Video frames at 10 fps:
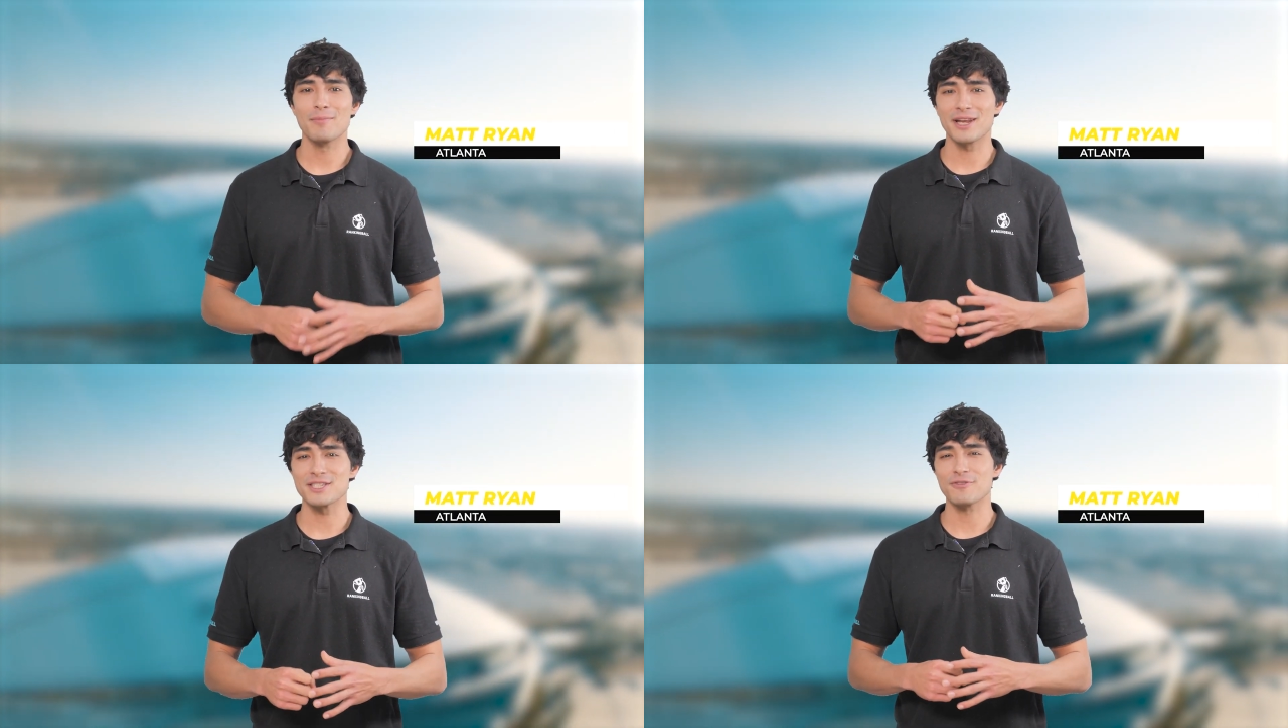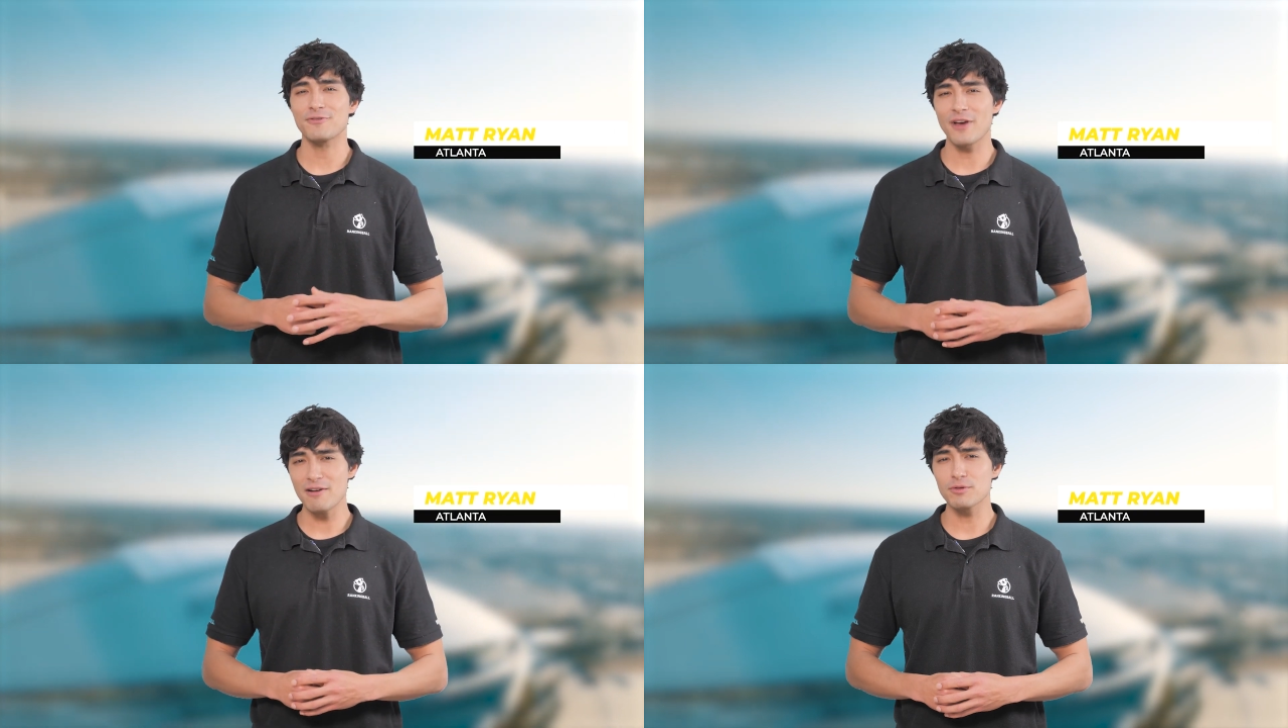but has a
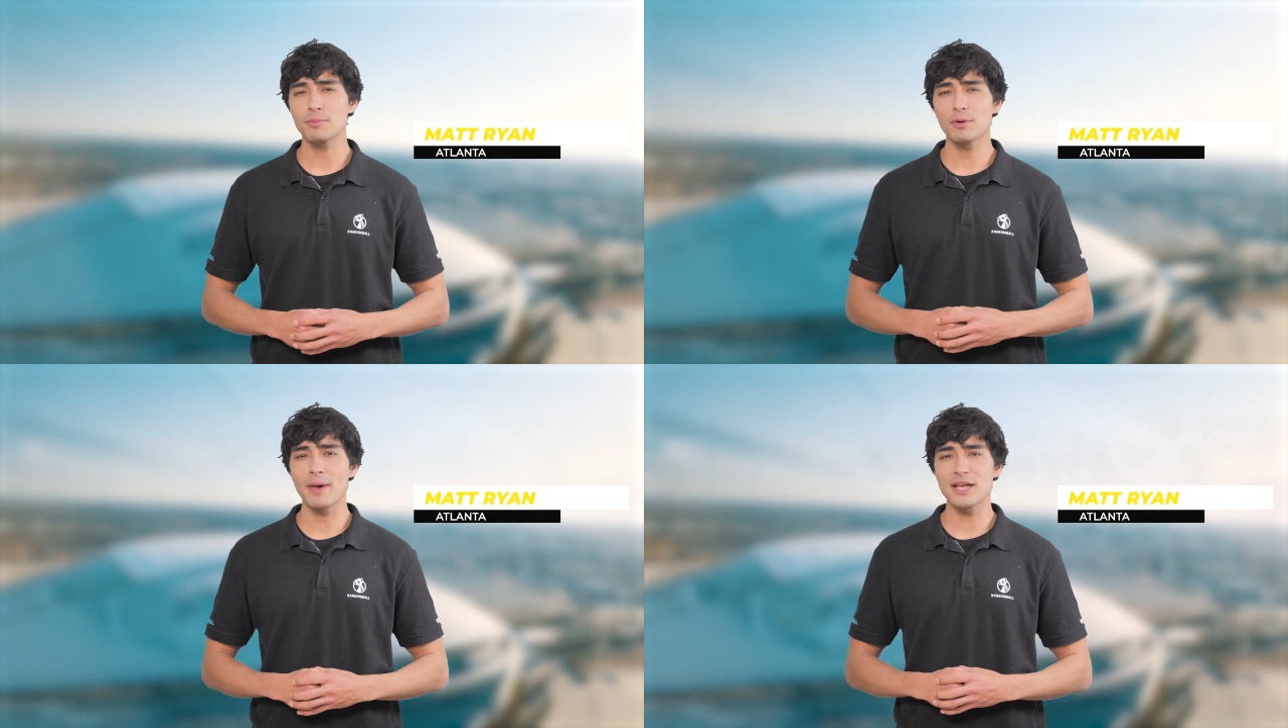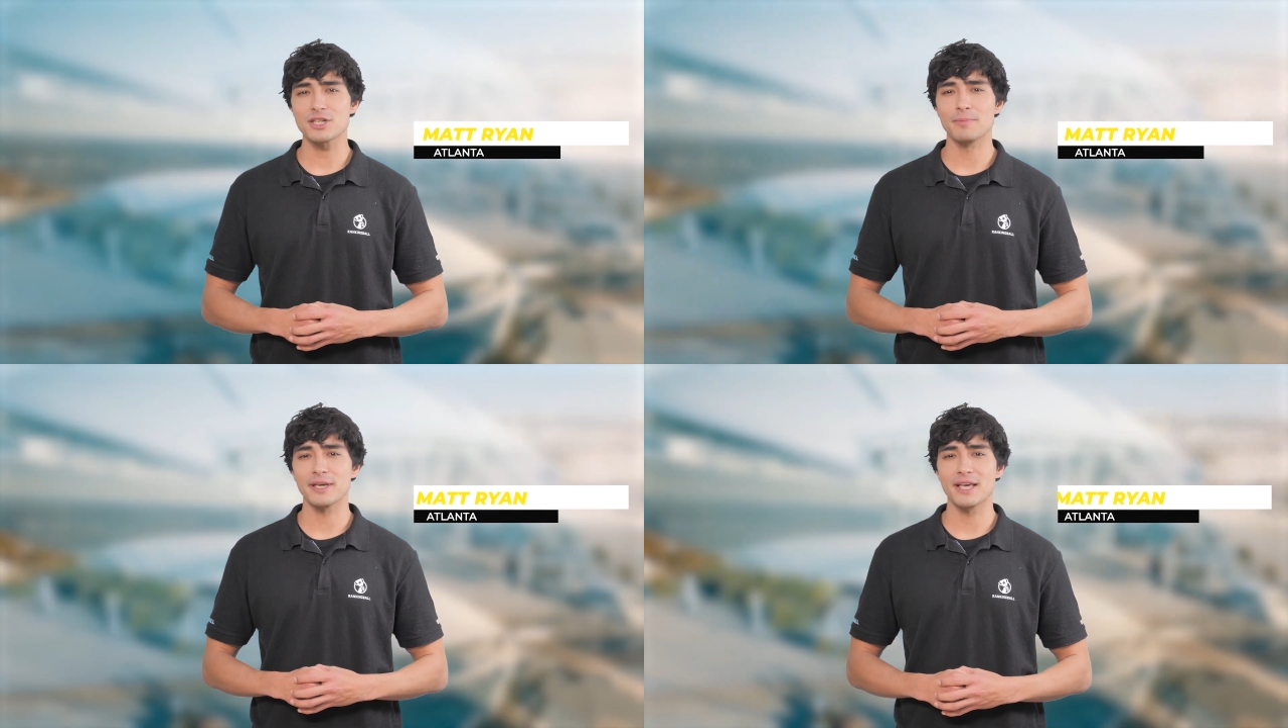favorable
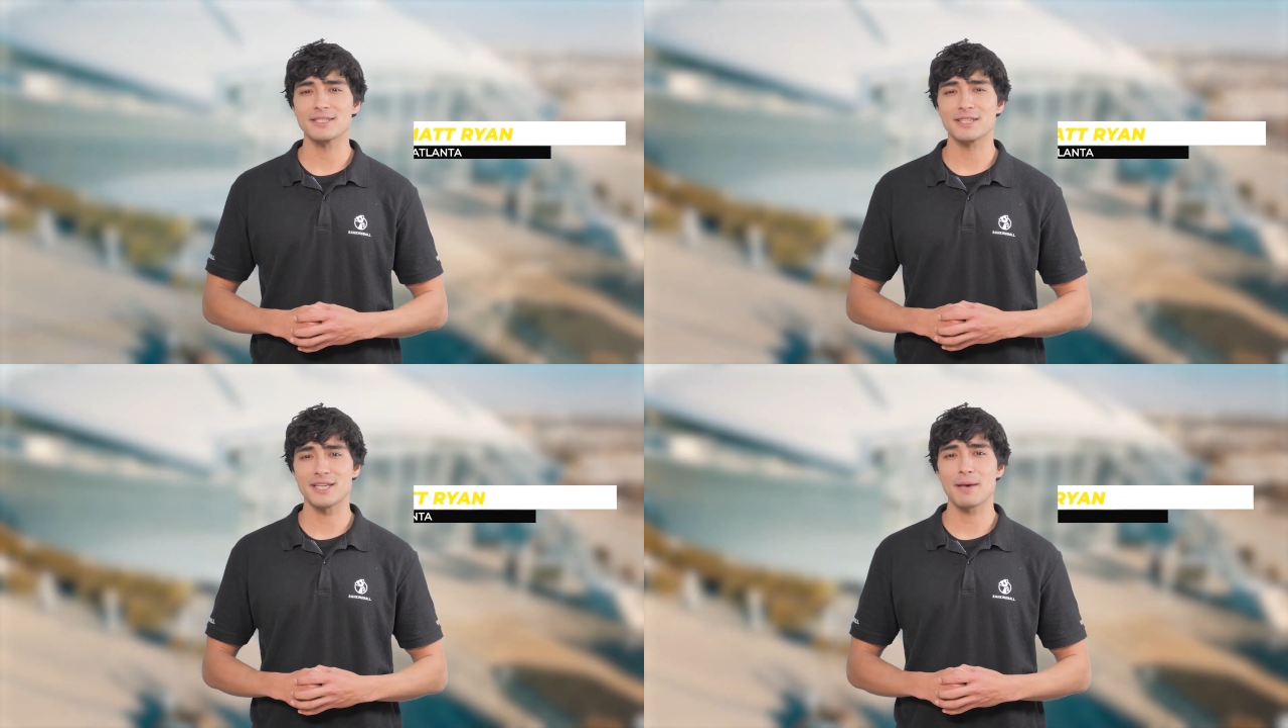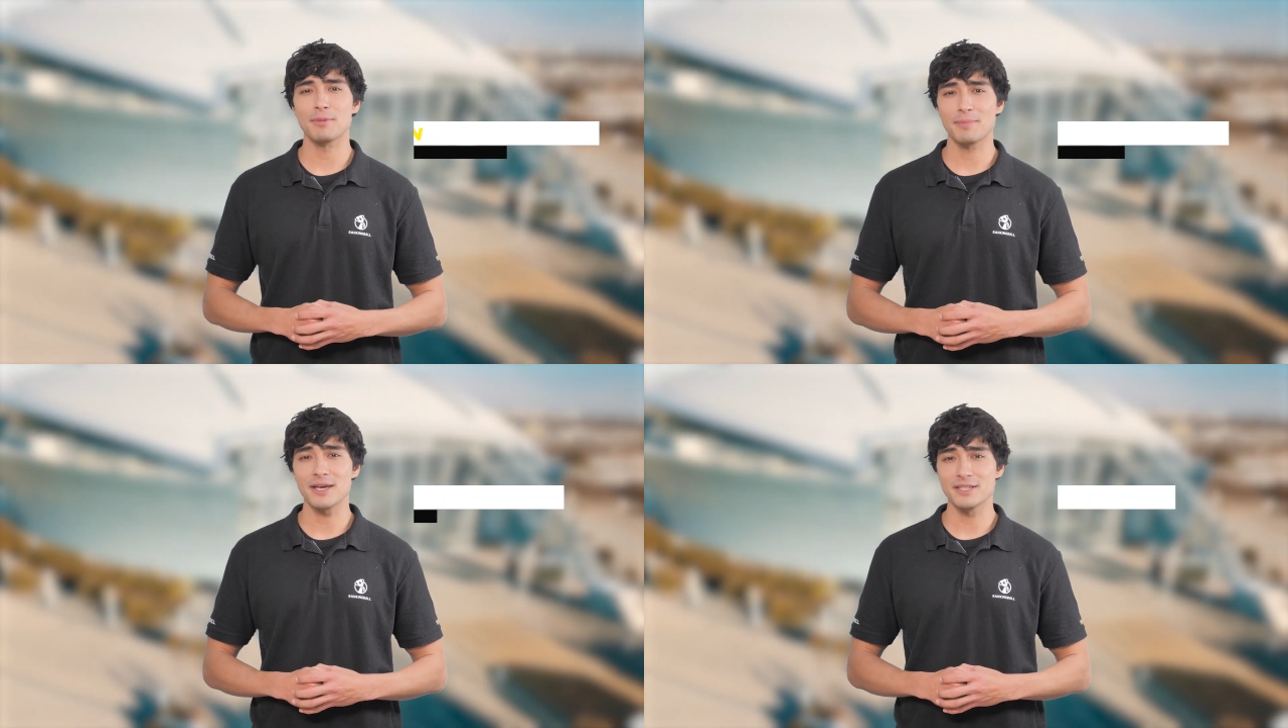matchup against the
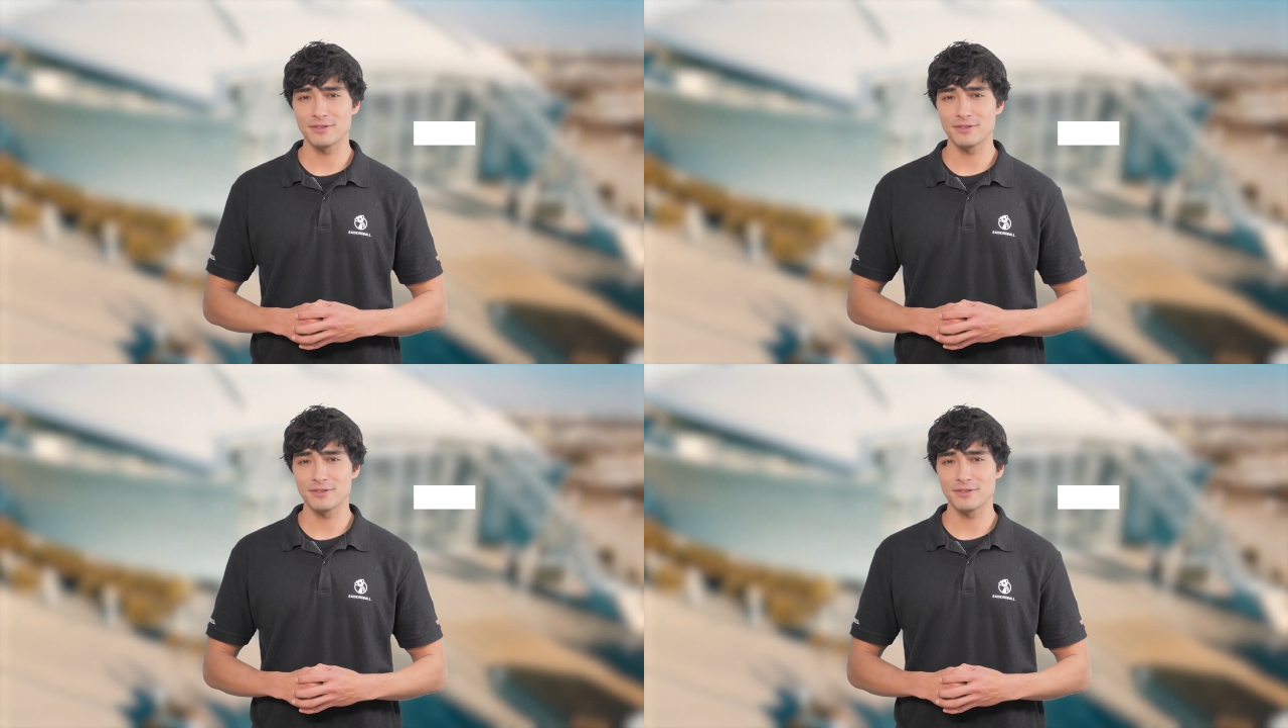Tampa Bay